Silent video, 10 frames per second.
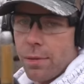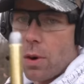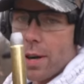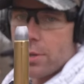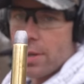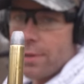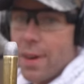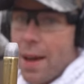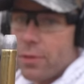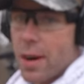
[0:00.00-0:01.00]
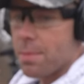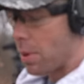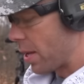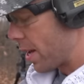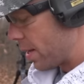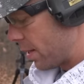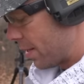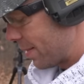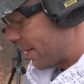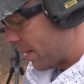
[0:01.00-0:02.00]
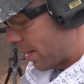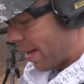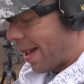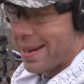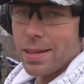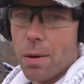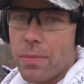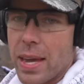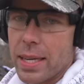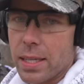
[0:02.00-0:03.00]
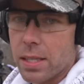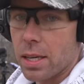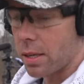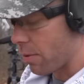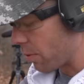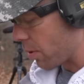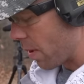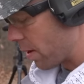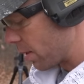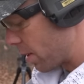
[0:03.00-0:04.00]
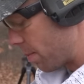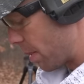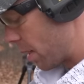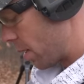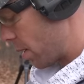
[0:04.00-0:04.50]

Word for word: four hundred five grain bullet. I don't think it's gonna go through, honestly, but